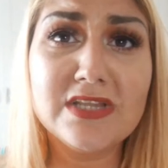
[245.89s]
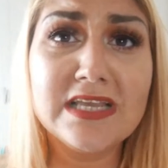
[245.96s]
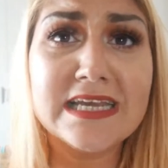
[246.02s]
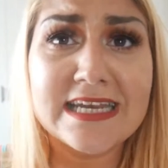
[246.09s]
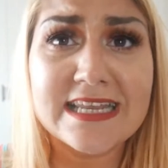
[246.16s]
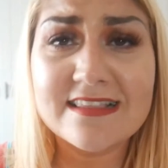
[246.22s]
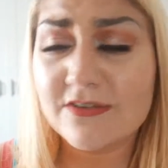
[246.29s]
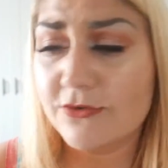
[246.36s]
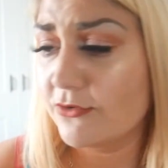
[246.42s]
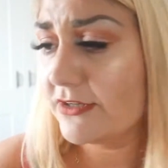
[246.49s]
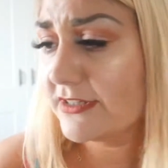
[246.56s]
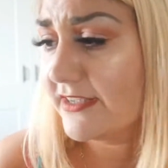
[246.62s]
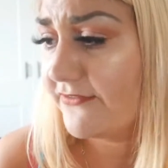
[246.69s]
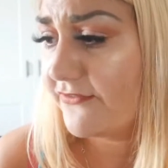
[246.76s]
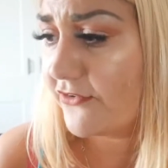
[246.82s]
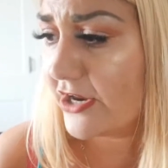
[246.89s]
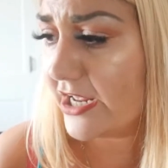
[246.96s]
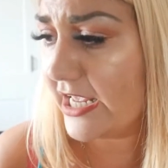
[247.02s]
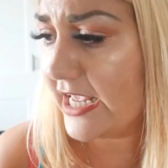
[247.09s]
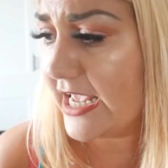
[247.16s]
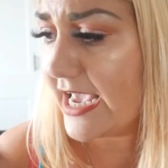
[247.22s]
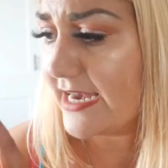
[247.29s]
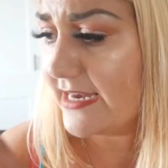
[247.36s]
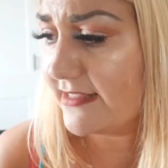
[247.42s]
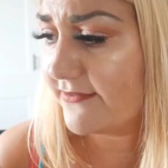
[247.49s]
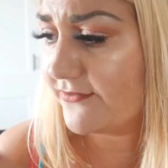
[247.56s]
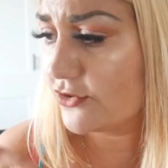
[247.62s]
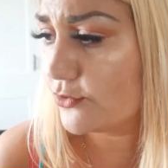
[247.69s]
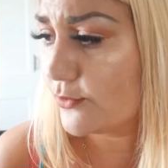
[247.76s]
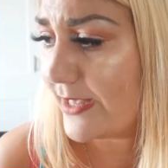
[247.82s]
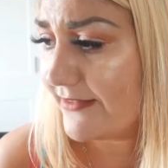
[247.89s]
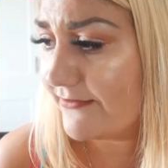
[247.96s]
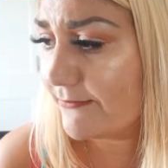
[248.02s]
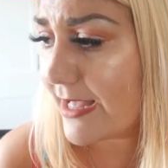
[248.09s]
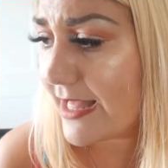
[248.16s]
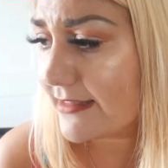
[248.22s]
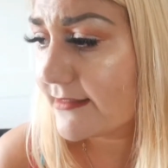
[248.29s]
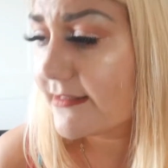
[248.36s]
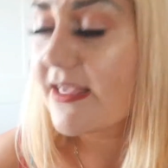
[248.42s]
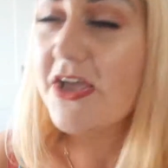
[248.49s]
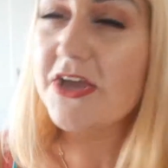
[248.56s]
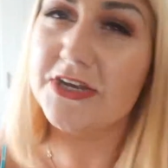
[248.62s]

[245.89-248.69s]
It is cruelty free and it's for 12 months.